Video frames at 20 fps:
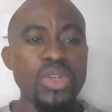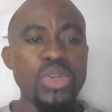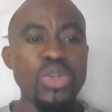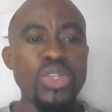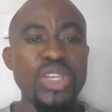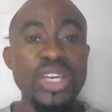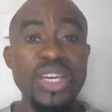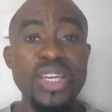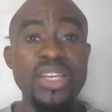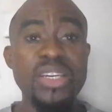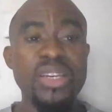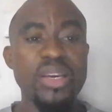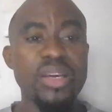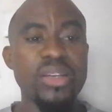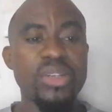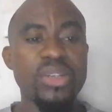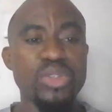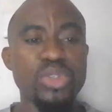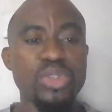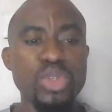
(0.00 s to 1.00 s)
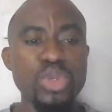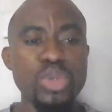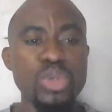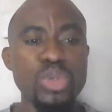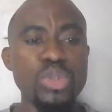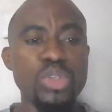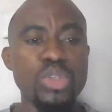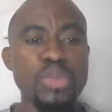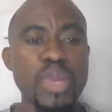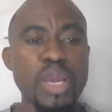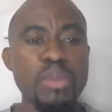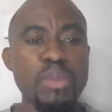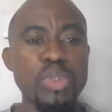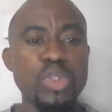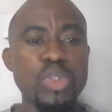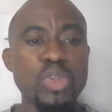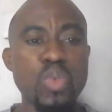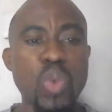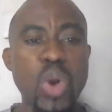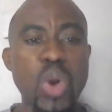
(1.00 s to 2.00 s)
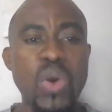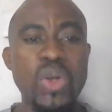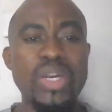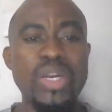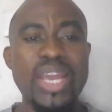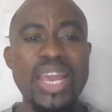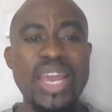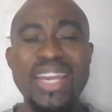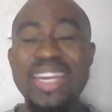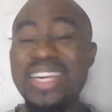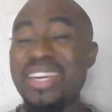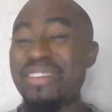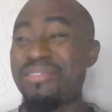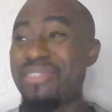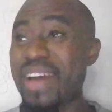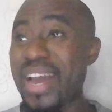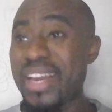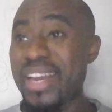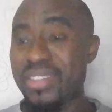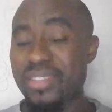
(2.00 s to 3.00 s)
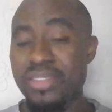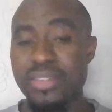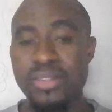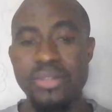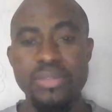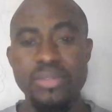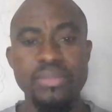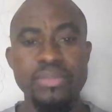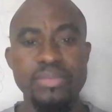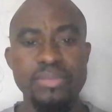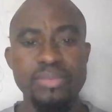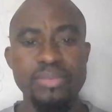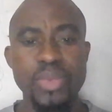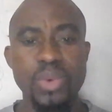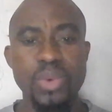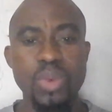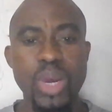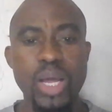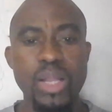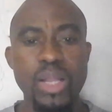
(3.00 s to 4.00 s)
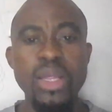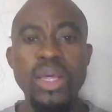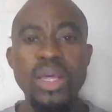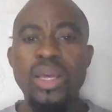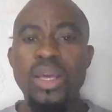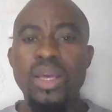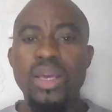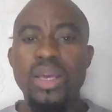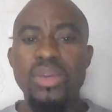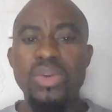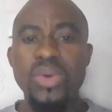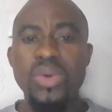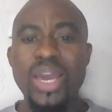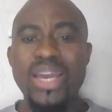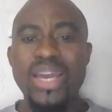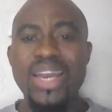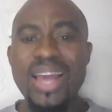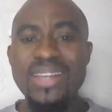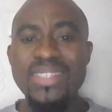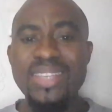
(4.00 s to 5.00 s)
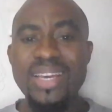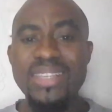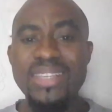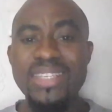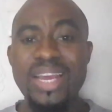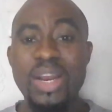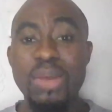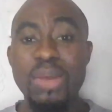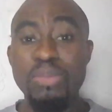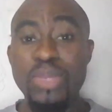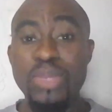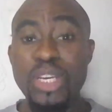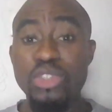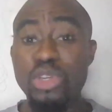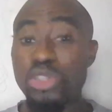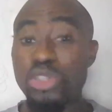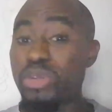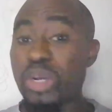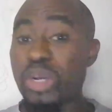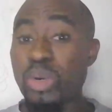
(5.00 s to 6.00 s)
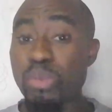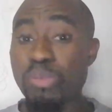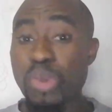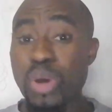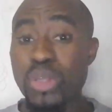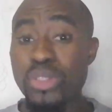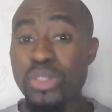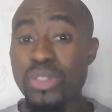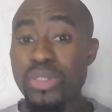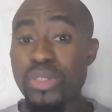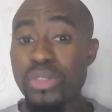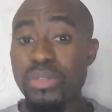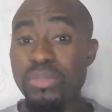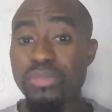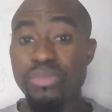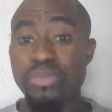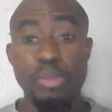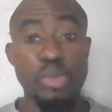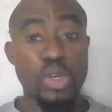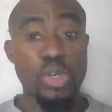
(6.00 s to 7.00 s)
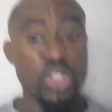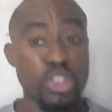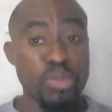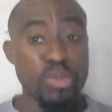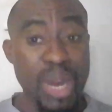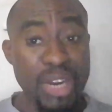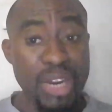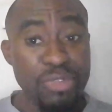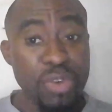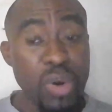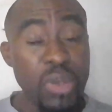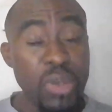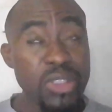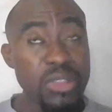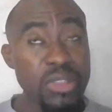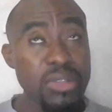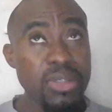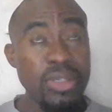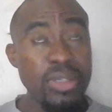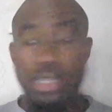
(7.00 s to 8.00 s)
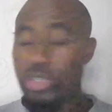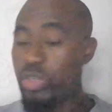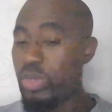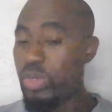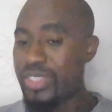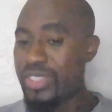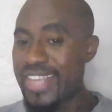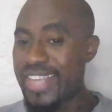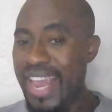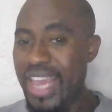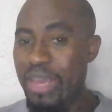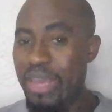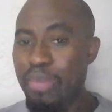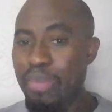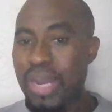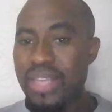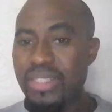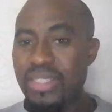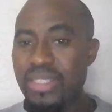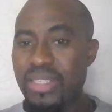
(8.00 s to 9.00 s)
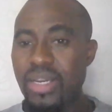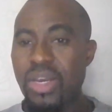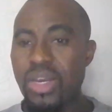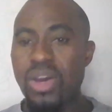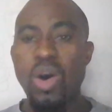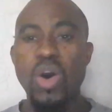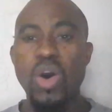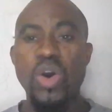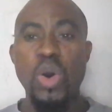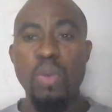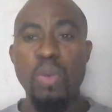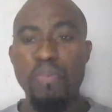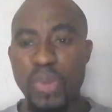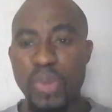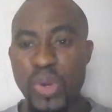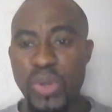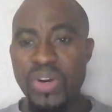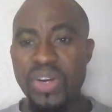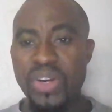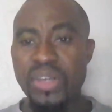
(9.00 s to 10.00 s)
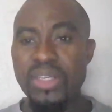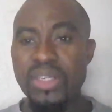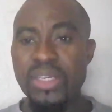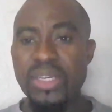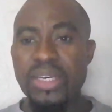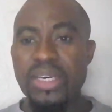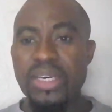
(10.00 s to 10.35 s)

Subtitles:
you need the tool to be able to work on any device. Well, you can access and update your Trello boards from your smartphone, your tablet, or computer.